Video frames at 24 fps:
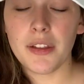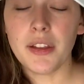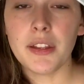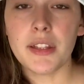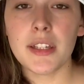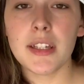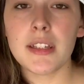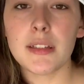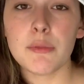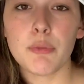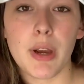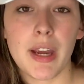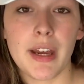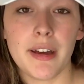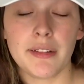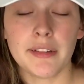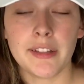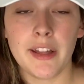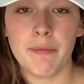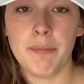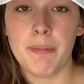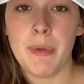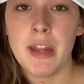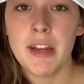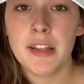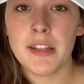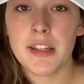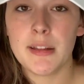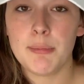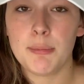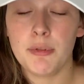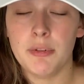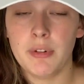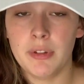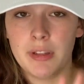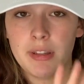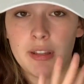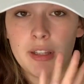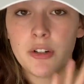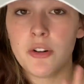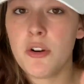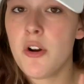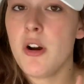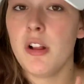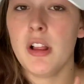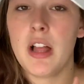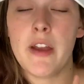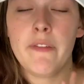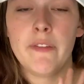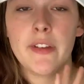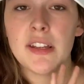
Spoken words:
These whales have been in these pools their whole life.